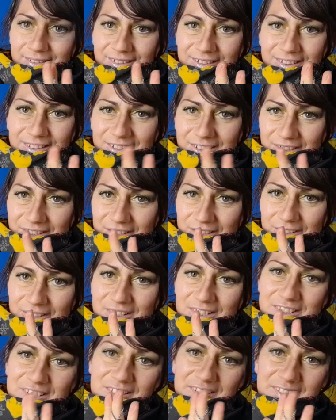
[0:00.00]
Now I know
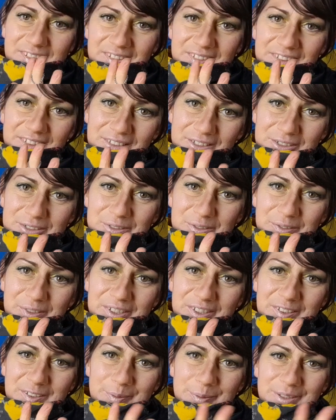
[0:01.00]
I just said little
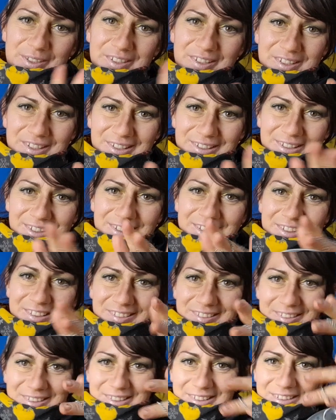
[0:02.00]
device when you can clearly
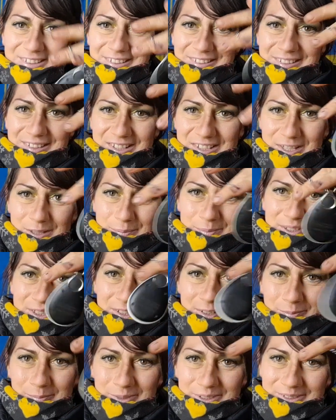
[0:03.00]
see that it's actually
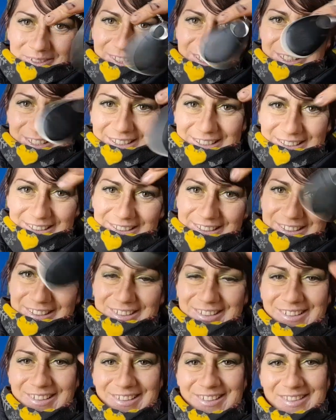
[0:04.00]
big and bulky and ugly,
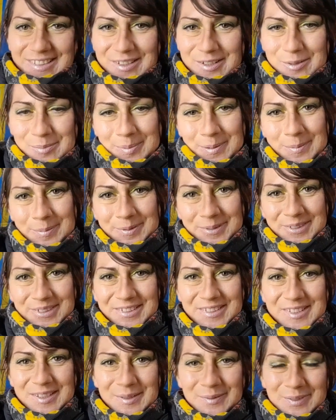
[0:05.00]
kind of like the old people who are
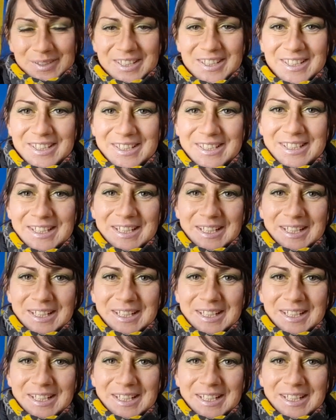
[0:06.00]
on TV.